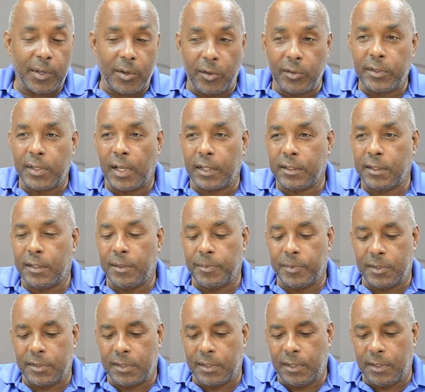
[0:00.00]
I contacted him
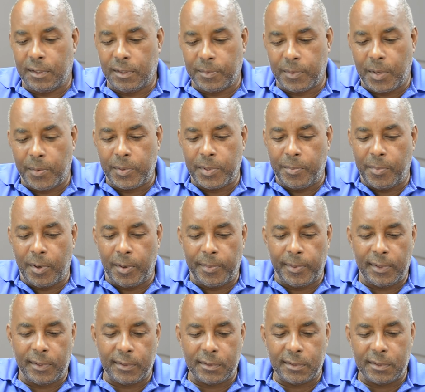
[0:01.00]
to say, Look, I'm coming to
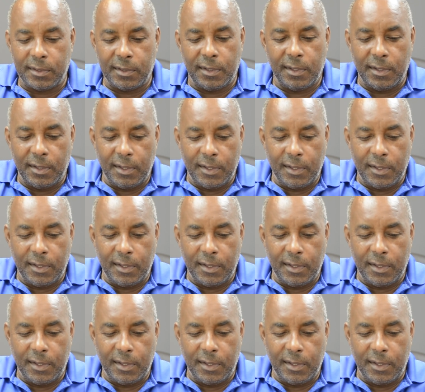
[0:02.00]
Barbados.